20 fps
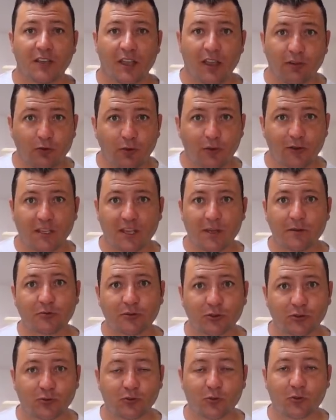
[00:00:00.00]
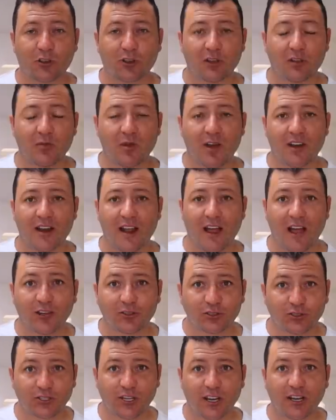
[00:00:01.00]
Everyone keeps on talking about
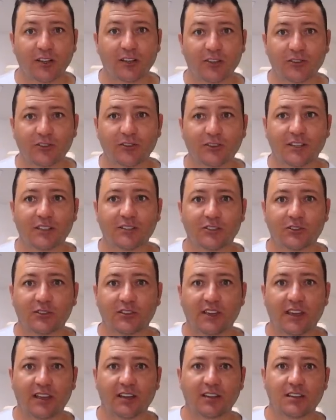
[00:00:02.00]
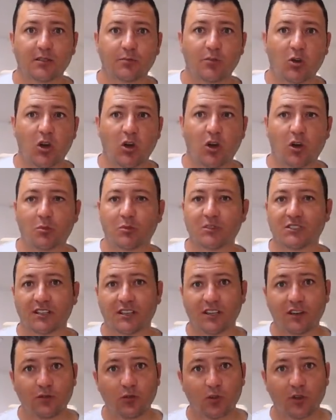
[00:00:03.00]
how shallow you need to get in the Bahamas
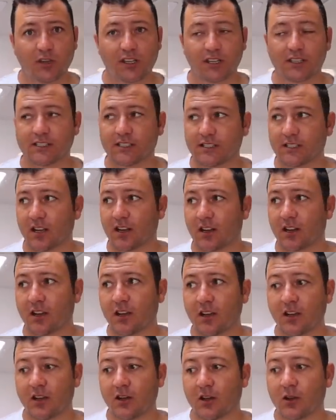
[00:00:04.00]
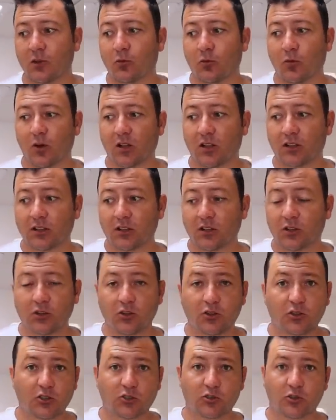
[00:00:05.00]
and everyone gets stuck. Well,
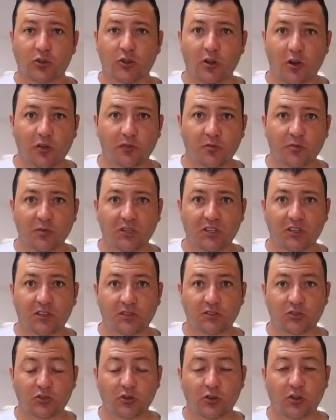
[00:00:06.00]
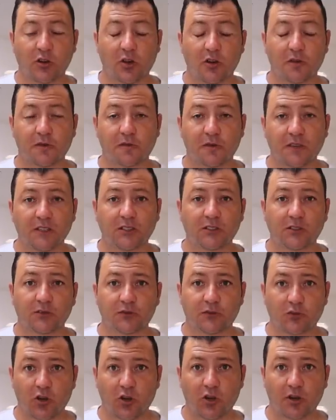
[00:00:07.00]
you got 2.5 feet
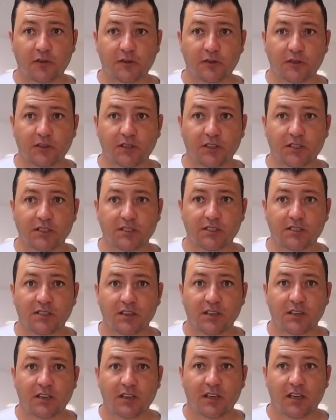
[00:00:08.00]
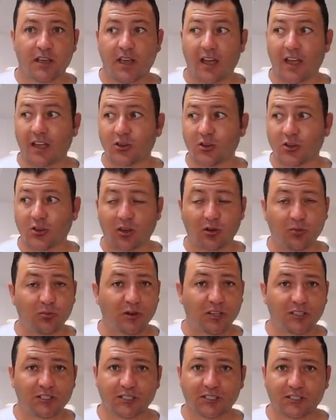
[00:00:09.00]
of draft on this and you can
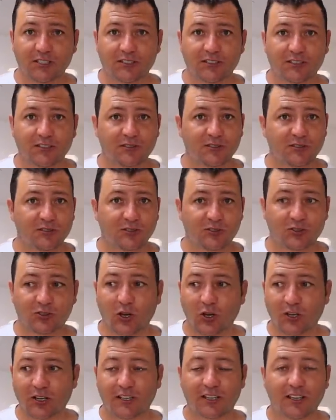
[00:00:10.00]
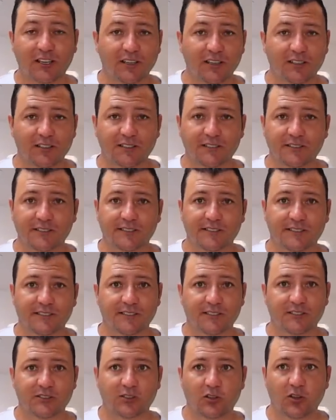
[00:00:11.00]
beach it. Solid keels,
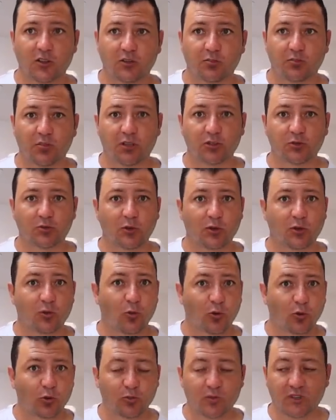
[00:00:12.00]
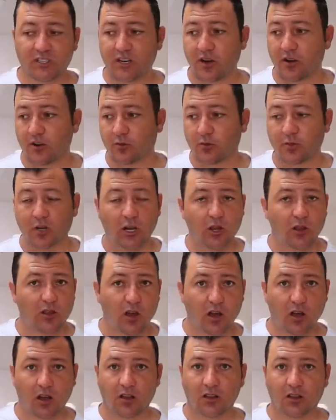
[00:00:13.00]
it's not built with cord material below
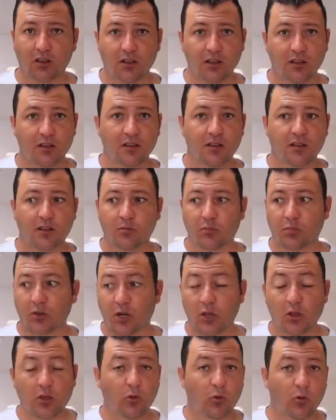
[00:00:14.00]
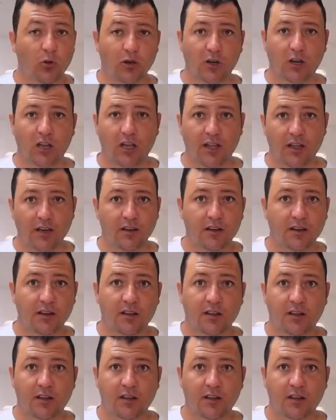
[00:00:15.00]
the hull, below the waterline,